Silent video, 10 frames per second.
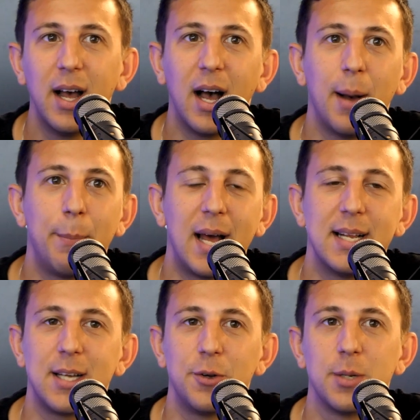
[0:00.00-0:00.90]
Uh,
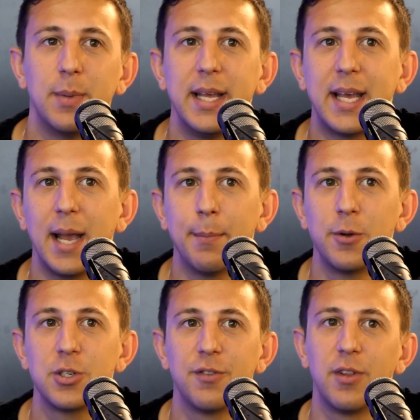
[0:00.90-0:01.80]
Palace ultimately getting
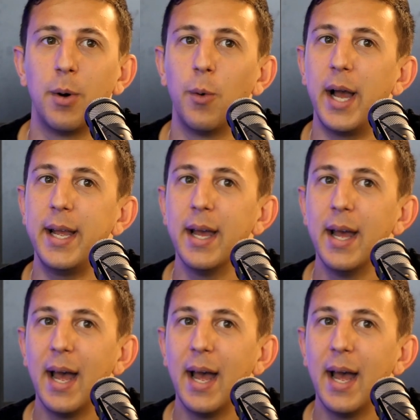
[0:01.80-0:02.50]
most of them away.